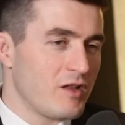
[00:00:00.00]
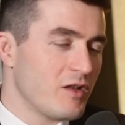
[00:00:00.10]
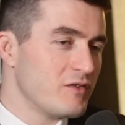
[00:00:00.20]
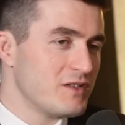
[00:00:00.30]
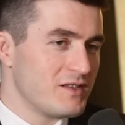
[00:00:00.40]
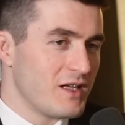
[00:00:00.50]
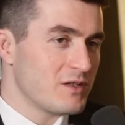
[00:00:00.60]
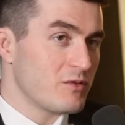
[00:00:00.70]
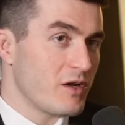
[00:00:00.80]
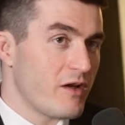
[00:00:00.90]
love this
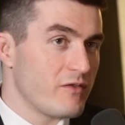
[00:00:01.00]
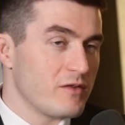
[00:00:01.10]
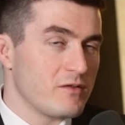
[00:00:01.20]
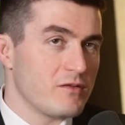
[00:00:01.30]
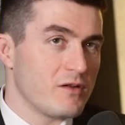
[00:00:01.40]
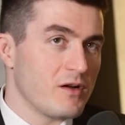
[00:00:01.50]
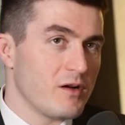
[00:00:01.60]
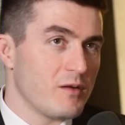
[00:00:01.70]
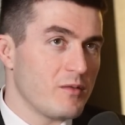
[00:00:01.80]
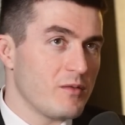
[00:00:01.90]
dance we're having.
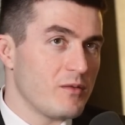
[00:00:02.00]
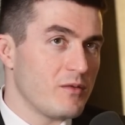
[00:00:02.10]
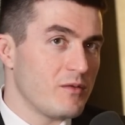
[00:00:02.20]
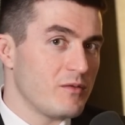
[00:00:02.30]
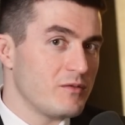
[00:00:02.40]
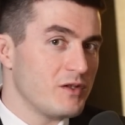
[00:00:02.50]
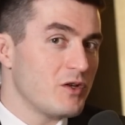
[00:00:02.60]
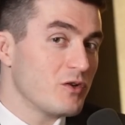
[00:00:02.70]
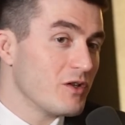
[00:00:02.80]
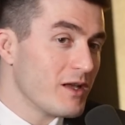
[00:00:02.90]
Uh, you
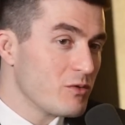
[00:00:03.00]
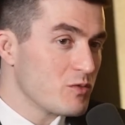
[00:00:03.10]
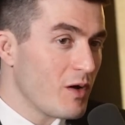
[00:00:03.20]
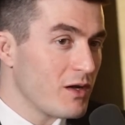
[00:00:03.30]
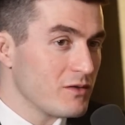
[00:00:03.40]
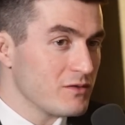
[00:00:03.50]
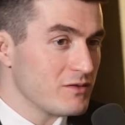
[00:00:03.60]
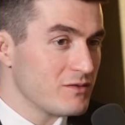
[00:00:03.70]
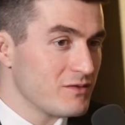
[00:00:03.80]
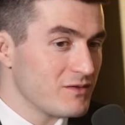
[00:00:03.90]
know, the language
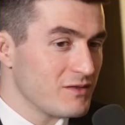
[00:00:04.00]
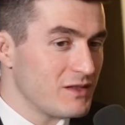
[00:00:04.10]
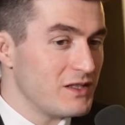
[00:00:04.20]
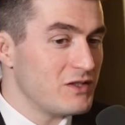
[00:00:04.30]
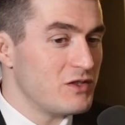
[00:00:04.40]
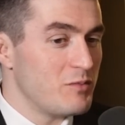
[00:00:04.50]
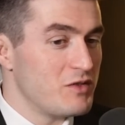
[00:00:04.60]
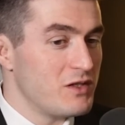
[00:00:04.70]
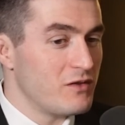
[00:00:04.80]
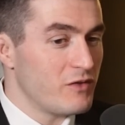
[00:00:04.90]
models, at least
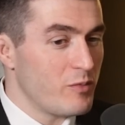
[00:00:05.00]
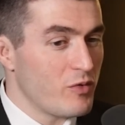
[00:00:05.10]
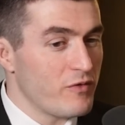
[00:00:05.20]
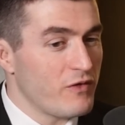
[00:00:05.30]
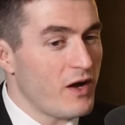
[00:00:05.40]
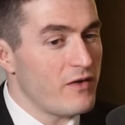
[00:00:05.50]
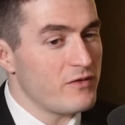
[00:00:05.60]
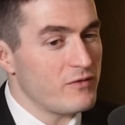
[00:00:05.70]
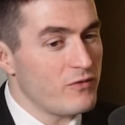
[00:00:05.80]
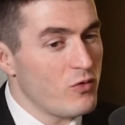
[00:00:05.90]
GPT 3.5
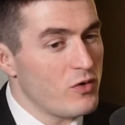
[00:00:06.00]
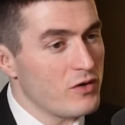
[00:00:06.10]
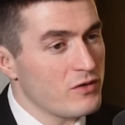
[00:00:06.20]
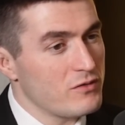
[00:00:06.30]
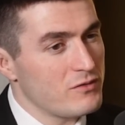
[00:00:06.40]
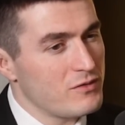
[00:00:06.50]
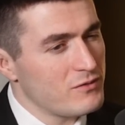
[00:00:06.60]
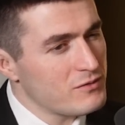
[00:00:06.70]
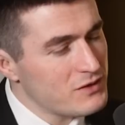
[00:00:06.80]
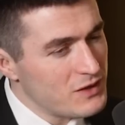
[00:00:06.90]
and 4,
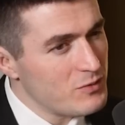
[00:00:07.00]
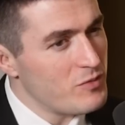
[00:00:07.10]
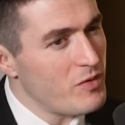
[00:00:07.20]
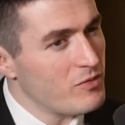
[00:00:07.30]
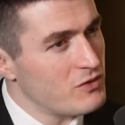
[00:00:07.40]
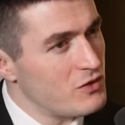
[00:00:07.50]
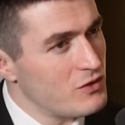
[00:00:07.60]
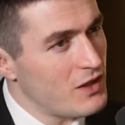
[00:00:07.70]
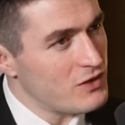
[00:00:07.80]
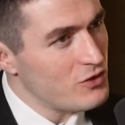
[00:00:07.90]
seem to be able to do
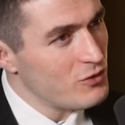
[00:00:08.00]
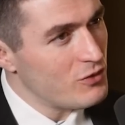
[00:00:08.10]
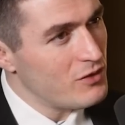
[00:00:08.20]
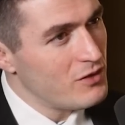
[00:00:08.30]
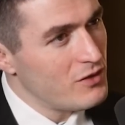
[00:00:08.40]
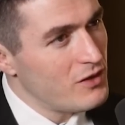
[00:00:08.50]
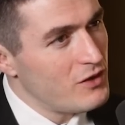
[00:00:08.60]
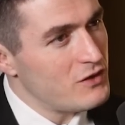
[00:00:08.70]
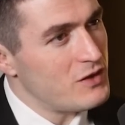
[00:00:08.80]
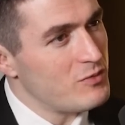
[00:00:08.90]
that too. Yeah,
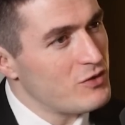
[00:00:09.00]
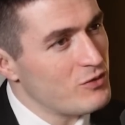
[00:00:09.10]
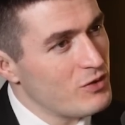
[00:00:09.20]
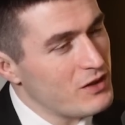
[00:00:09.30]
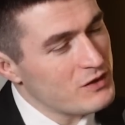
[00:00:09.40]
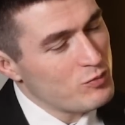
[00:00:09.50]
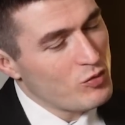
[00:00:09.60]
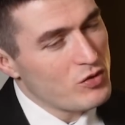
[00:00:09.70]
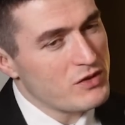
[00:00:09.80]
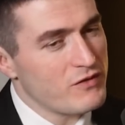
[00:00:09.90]
yeah. You seem to
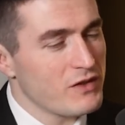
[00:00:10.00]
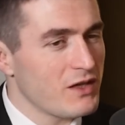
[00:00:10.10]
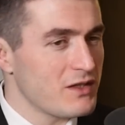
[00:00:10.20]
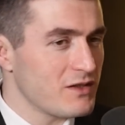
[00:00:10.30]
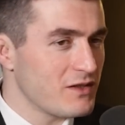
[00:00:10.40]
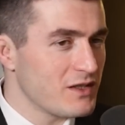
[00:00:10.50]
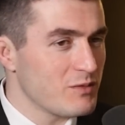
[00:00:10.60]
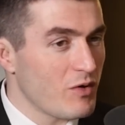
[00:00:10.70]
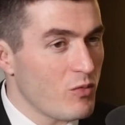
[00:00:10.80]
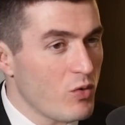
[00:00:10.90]
explore different kinds of things
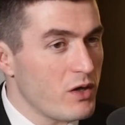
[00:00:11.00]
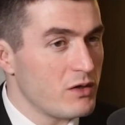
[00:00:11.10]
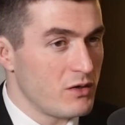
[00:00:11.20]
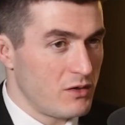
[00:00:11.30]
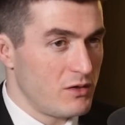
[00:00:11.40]
about what,